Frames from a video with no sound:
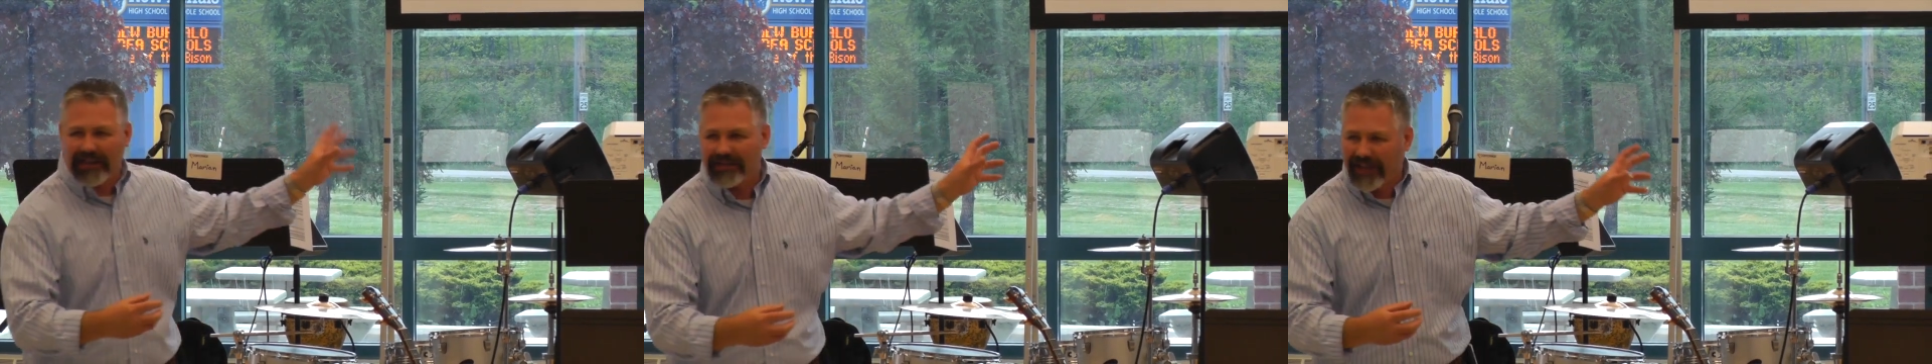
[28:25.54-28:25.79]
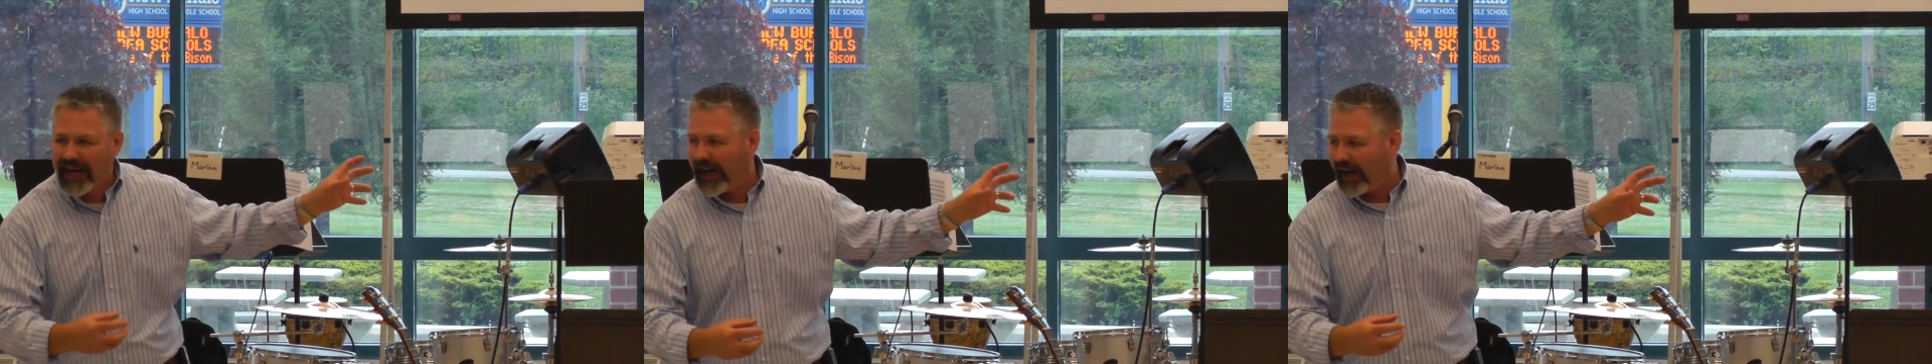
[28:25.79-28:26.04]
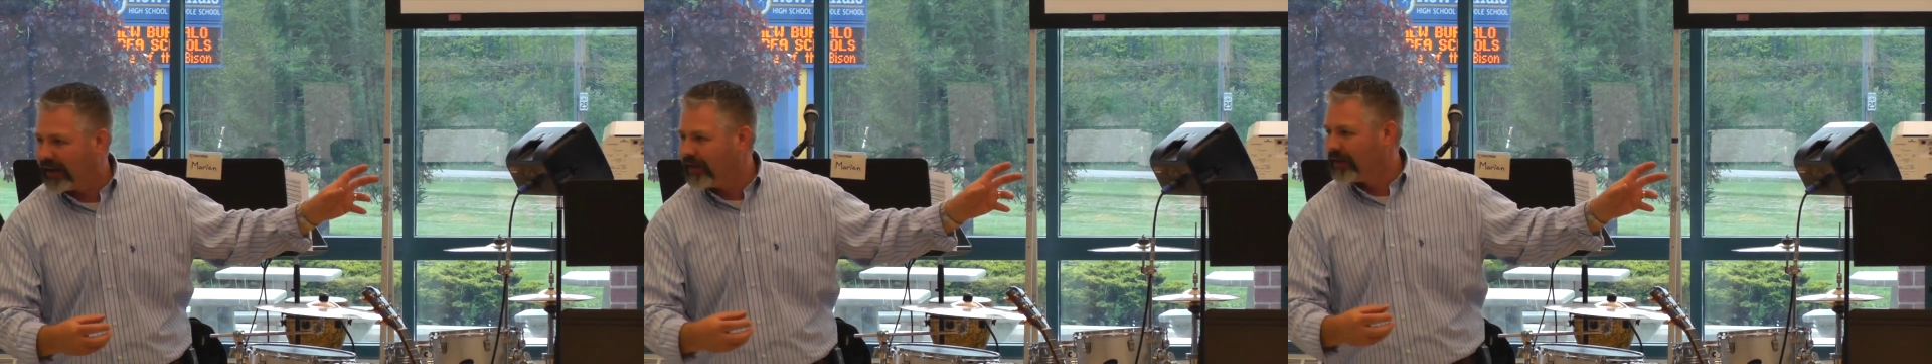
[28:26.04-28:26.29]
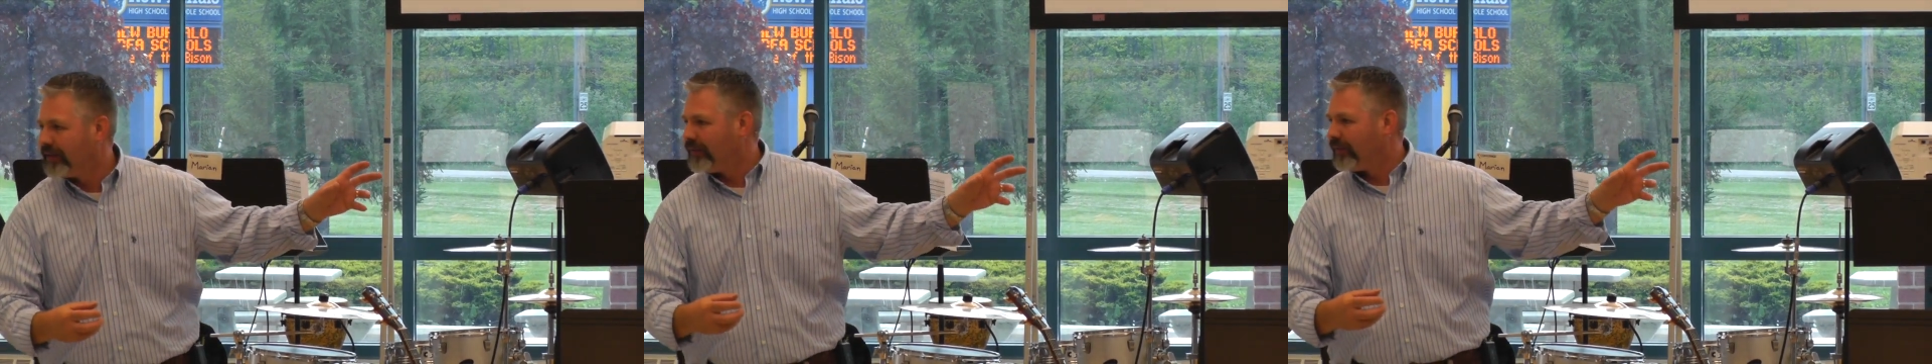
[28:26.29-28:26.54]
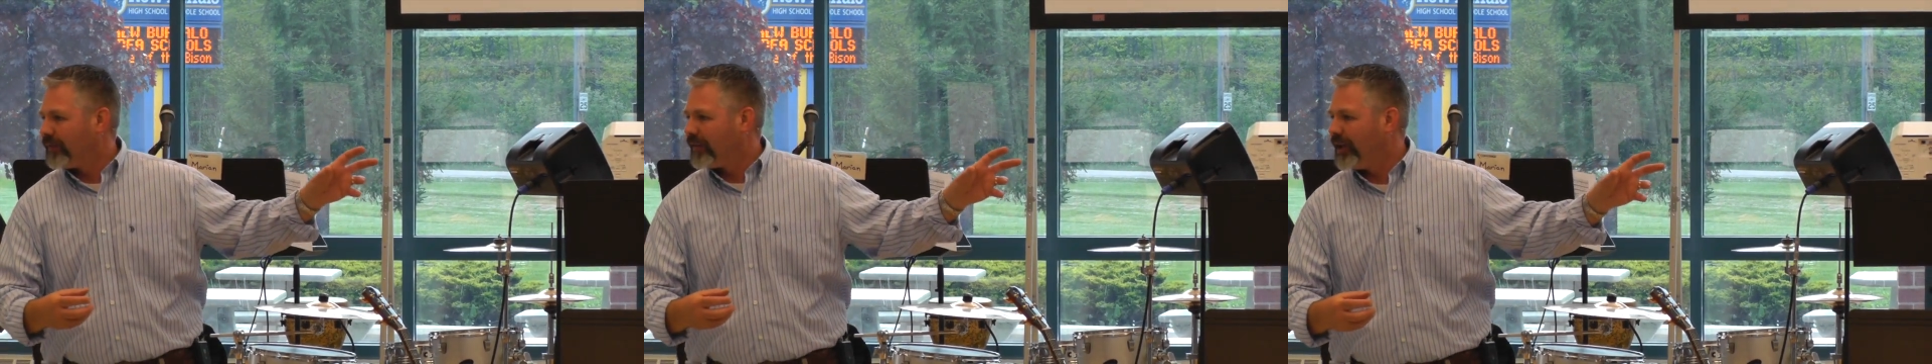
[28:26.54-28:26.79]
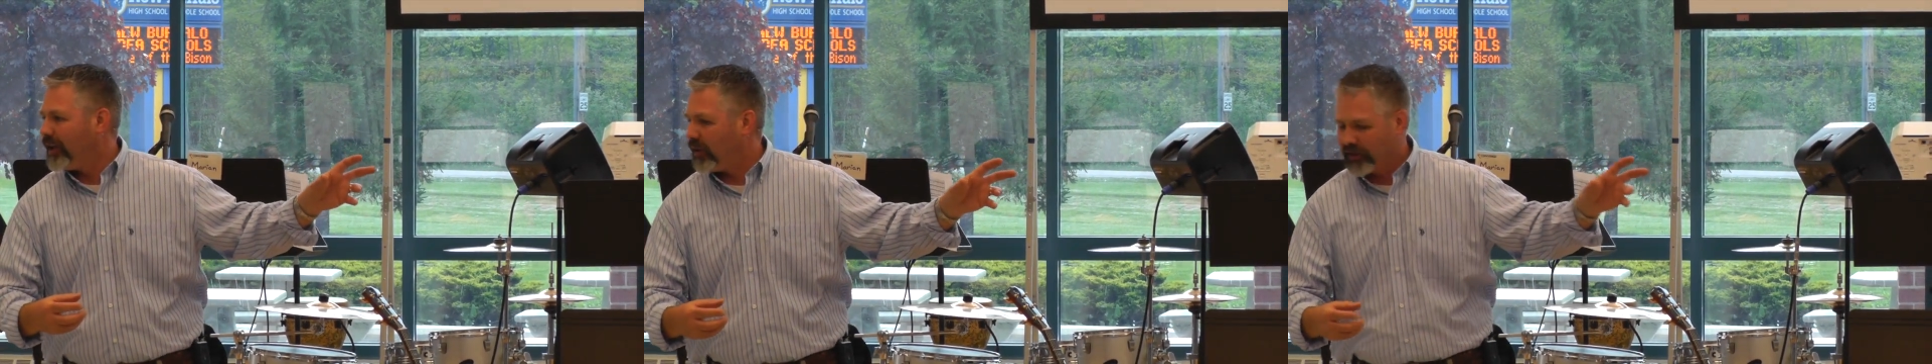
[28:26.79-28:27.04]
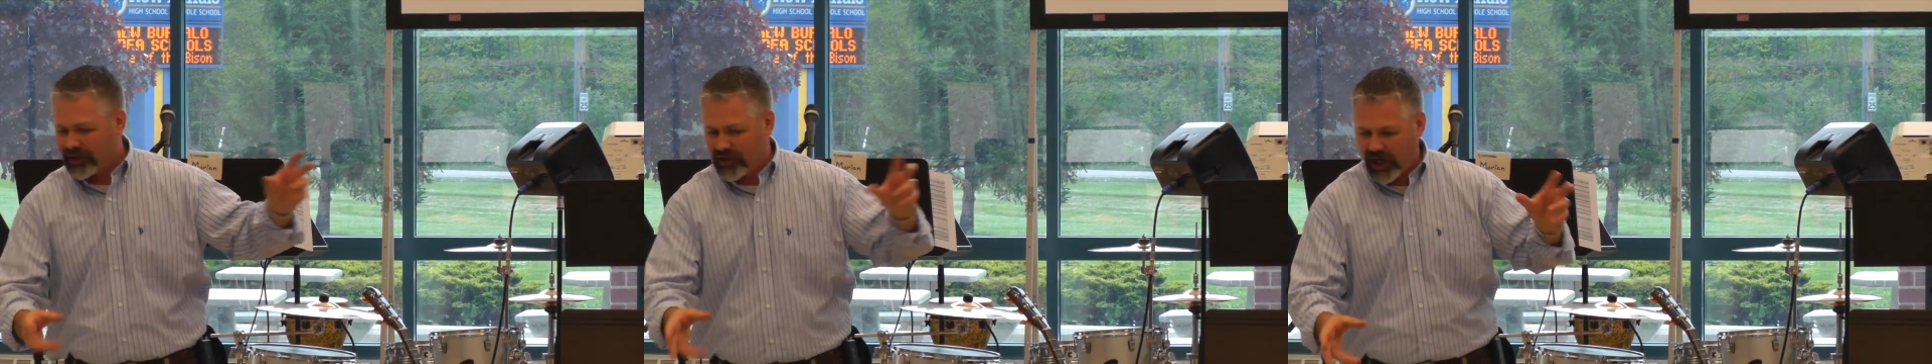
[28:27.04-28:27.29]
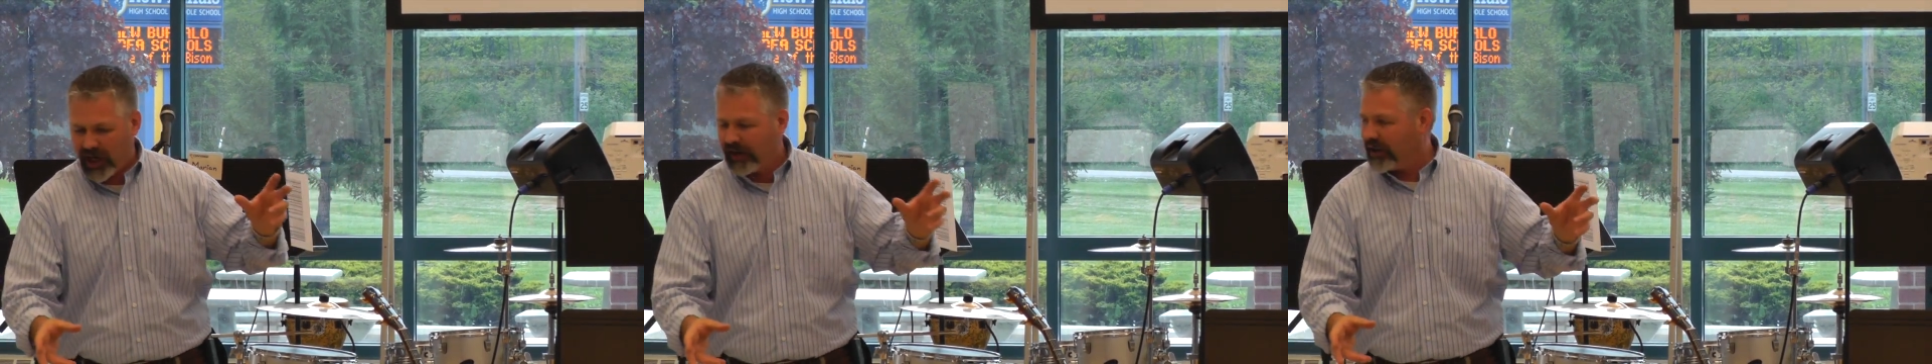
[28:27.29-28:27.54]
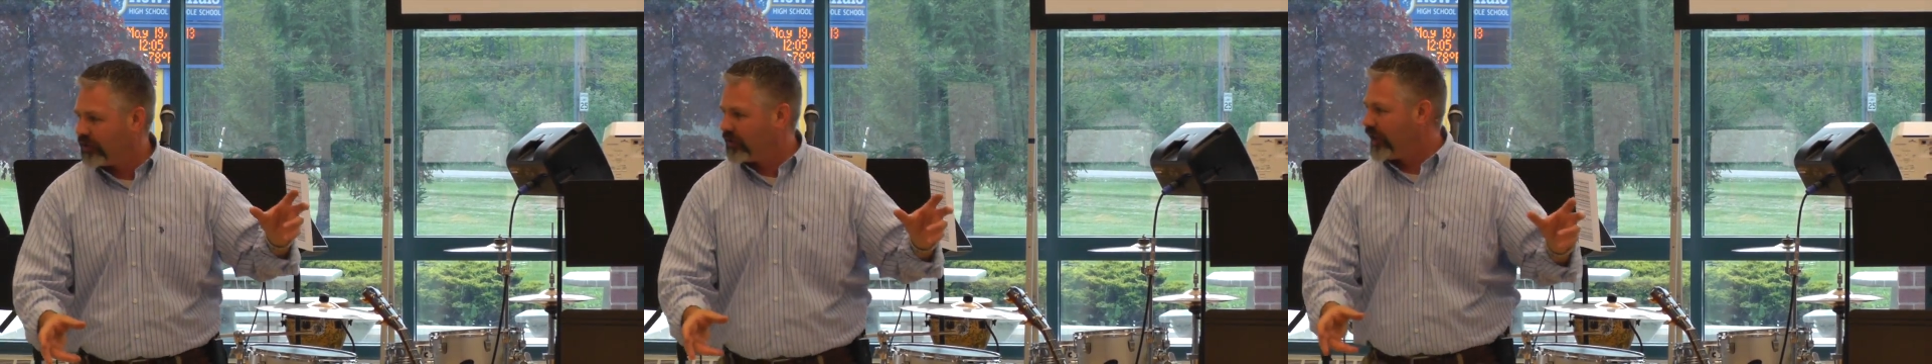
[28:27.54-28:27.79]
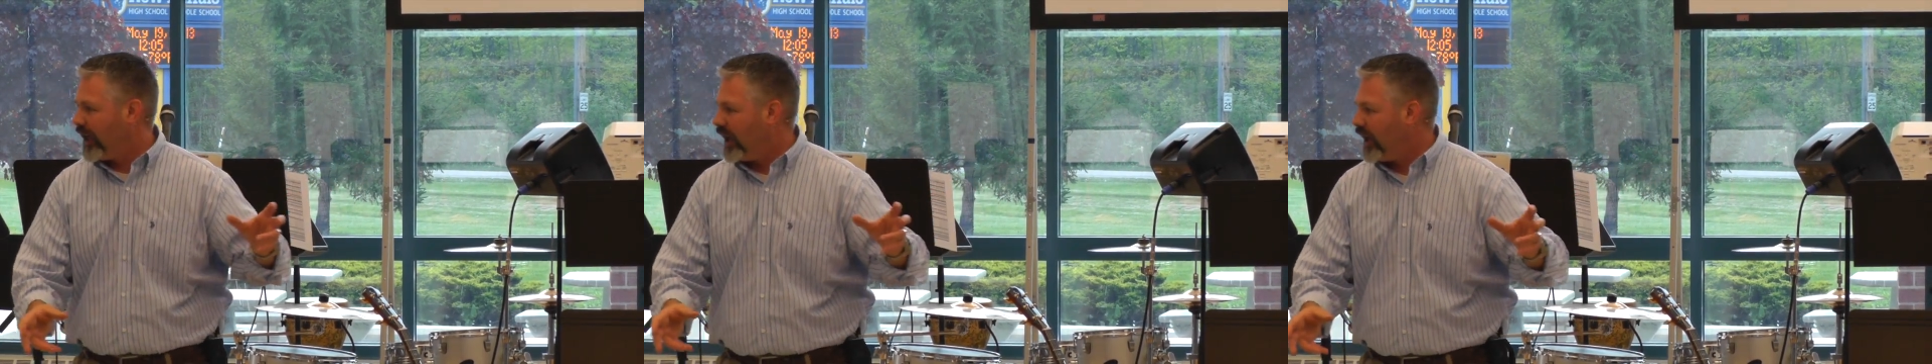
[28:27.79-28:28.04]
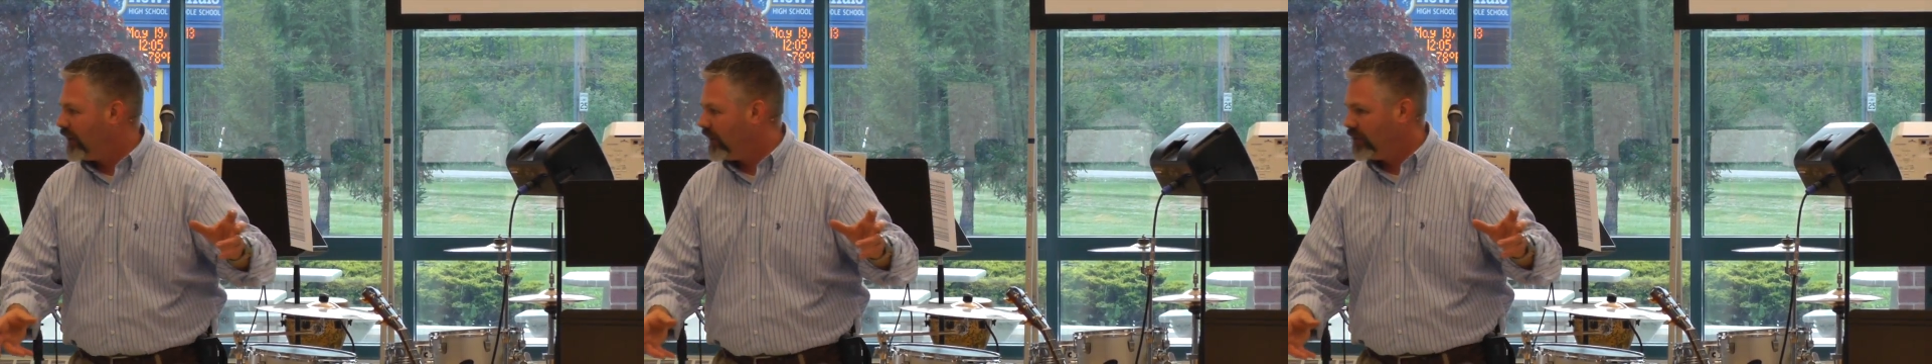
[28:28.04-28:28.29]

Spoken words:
is God, you know, and the chair is God,